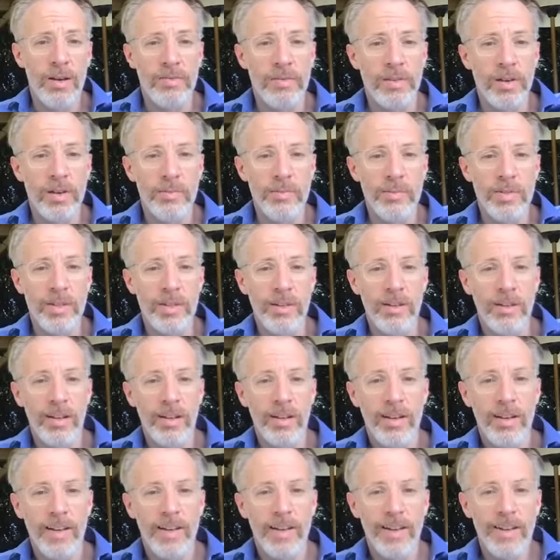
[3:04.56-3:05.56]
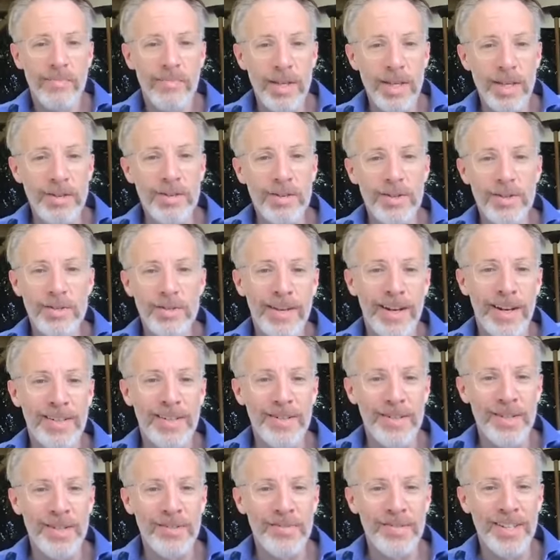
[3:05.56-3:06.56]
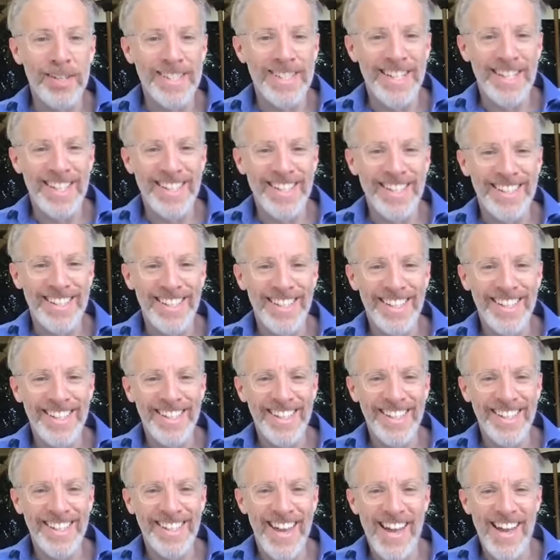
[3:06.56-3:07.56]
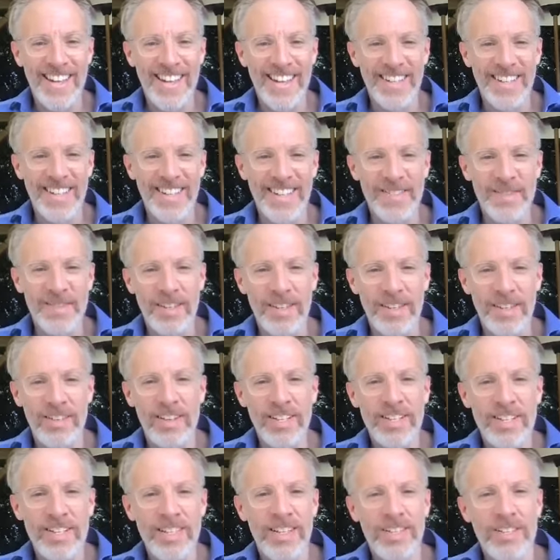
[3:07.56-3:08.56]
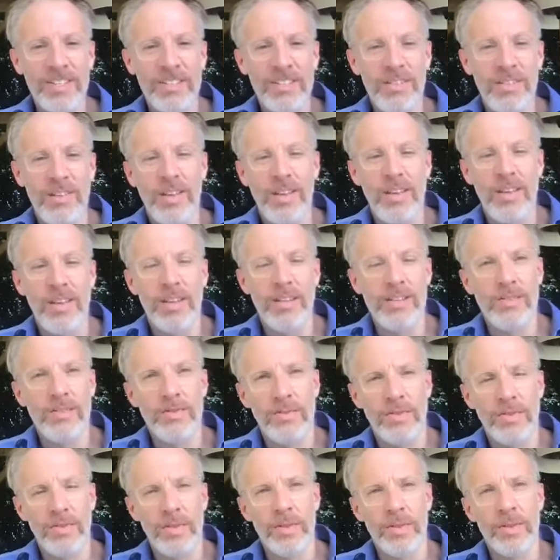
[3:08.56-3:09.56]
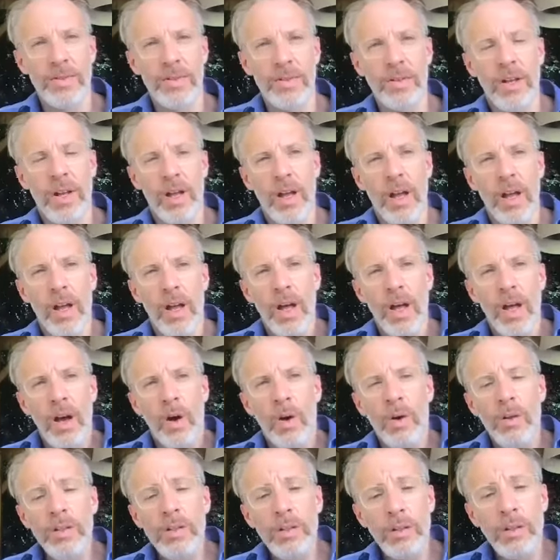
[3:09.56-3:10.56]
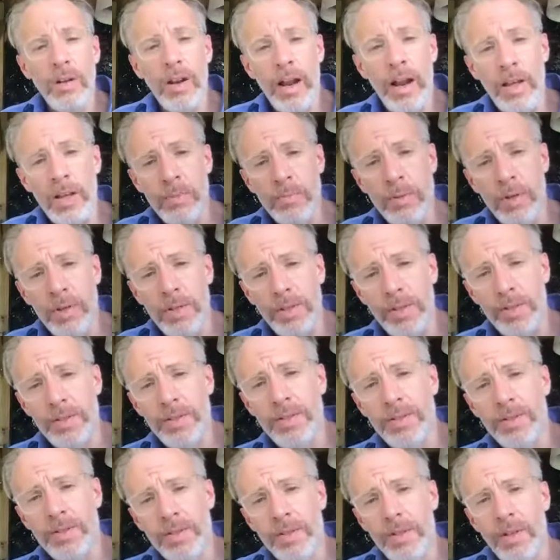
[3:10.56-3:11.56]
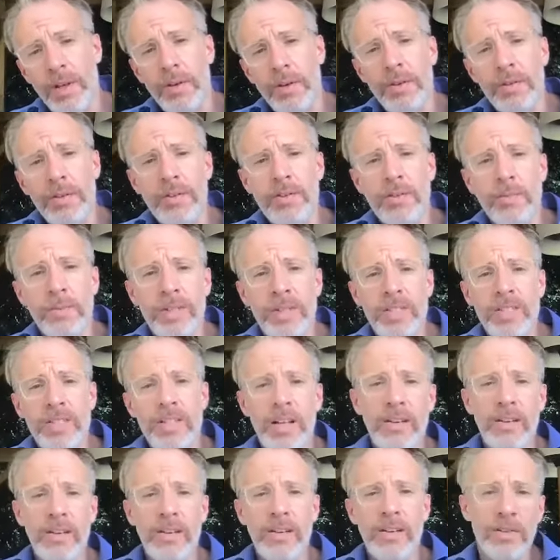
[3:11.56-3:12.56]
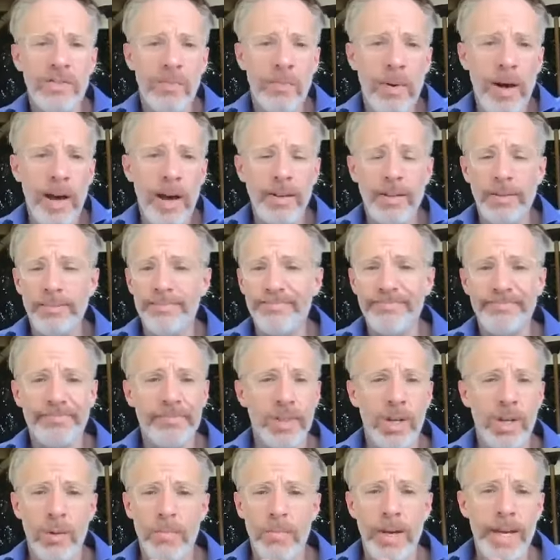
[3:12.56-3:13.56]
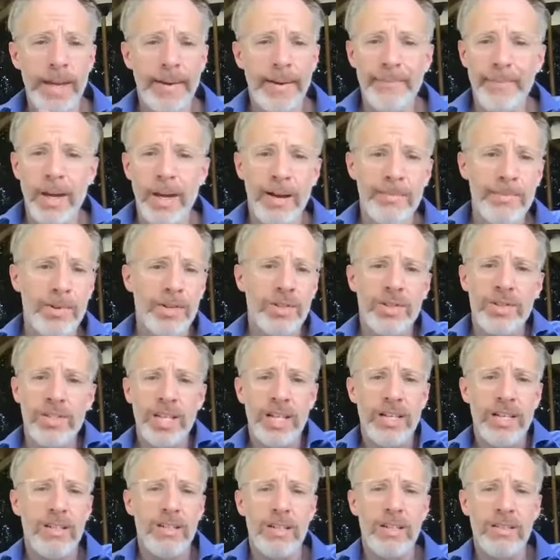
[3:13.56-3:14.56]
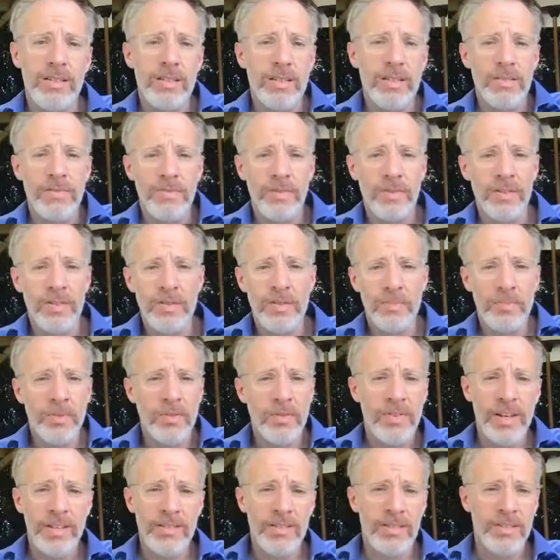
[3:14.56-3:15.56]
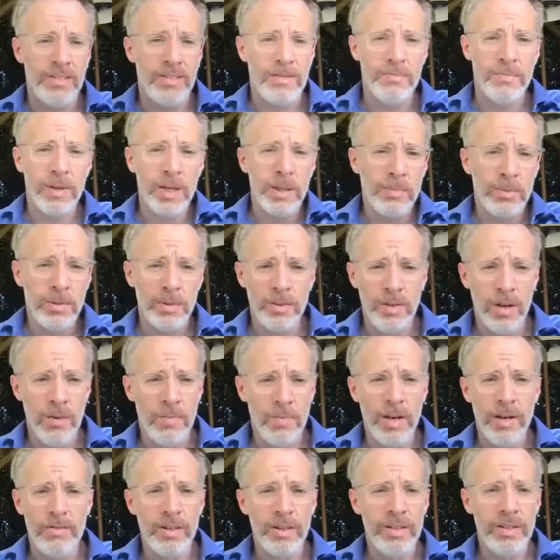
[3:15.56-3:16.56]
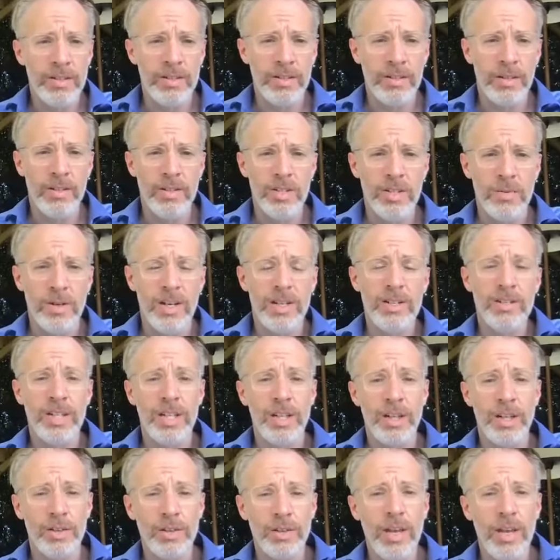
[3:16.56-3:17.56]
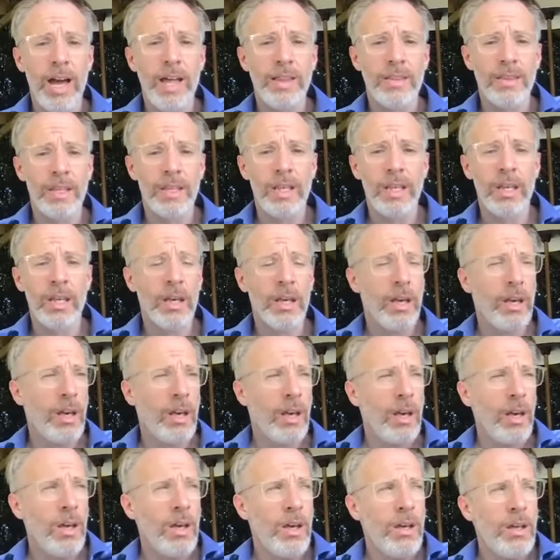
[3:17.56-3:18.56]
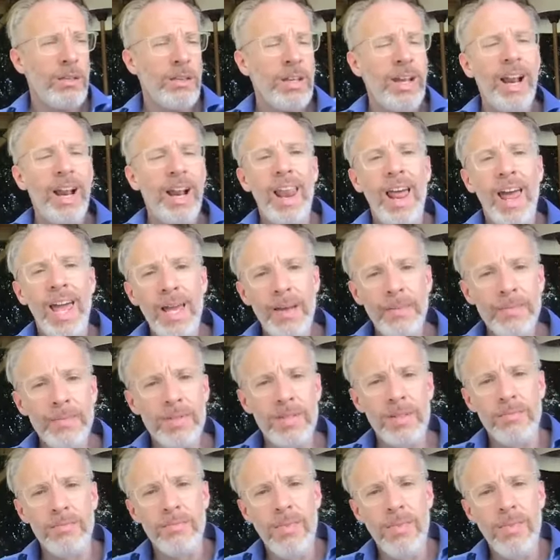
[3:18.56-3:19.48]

come to meet you two guys, which is fantastic. And the accreditation is for all the oral health products to be sat in front of a panel. Not me, I'm just a dentist. It's in front of professors and people who know about research to actually look at the claims that